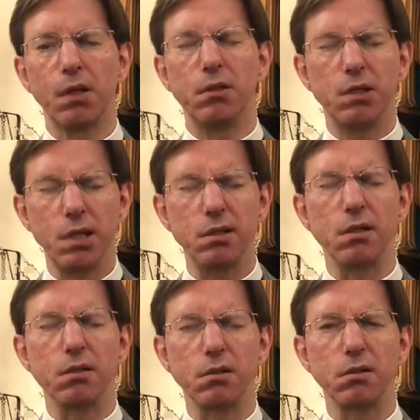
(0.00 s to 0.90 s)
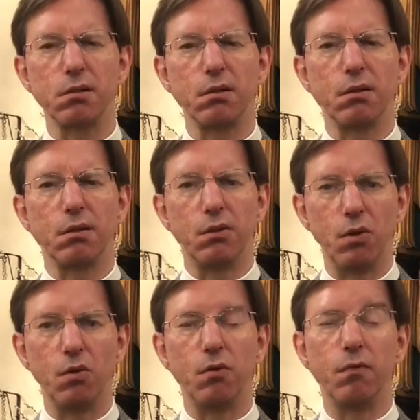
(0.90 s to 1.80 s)
Jesus
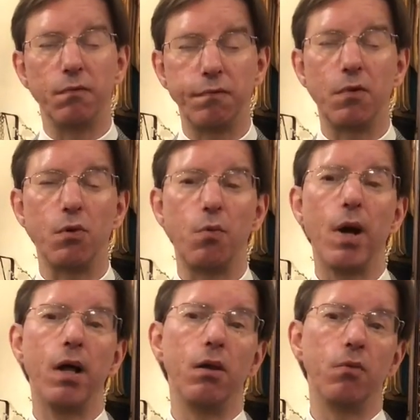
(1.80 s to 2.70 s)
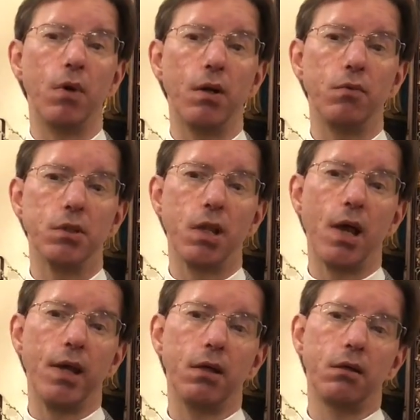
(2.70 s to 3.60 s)
knew full well what it was
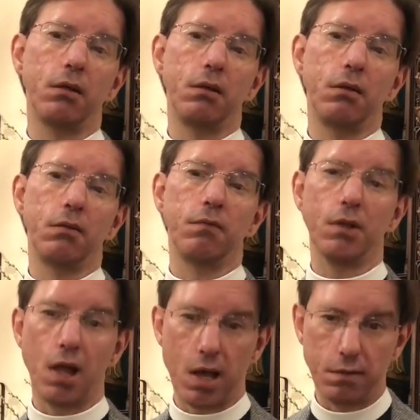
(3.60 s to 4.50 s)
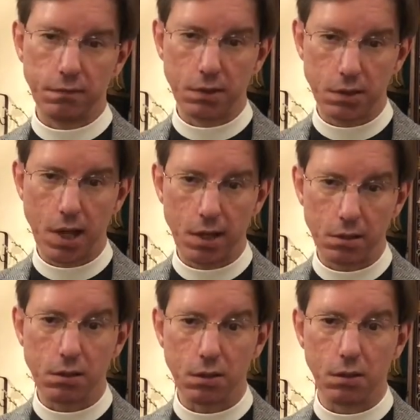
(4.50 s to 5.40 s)
like for life to take
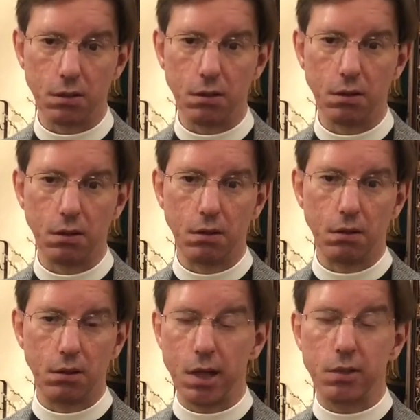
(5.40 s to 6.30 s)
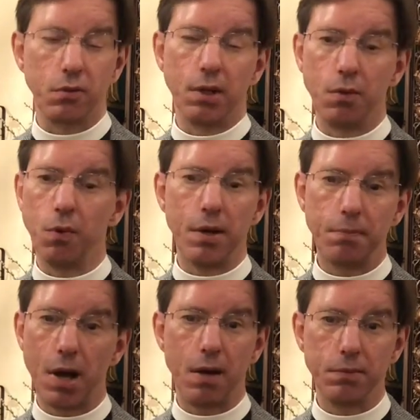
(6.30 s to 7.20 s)
a turn. And that's really what
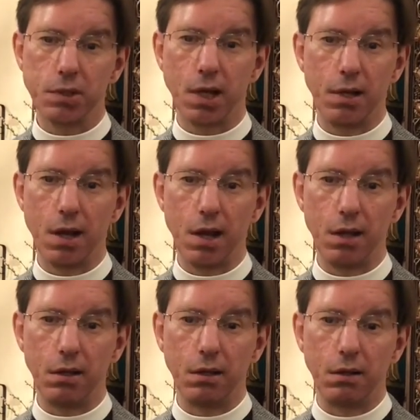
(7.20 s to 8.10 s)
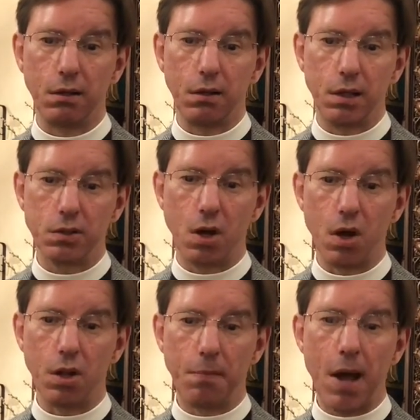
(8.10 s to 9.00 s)
Palm Sunday is
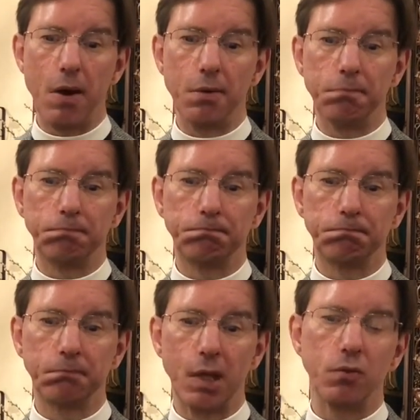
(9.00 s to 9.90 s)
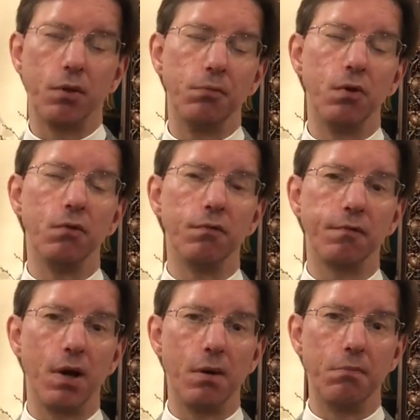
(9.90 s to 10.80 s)
all about as we move
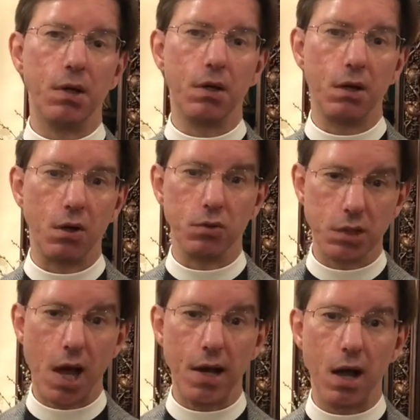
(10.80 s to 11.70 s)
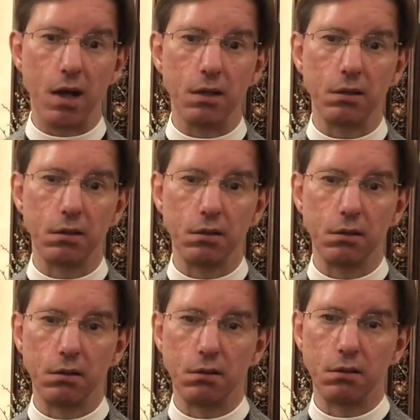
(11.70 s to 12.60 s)
from Hosanna
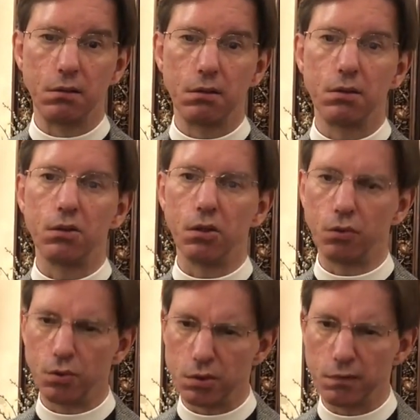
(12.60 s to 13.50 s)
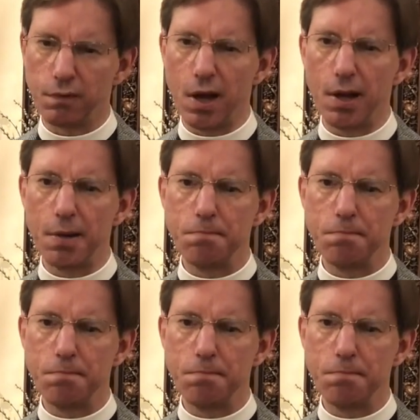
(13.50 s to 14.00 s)
to Crucify.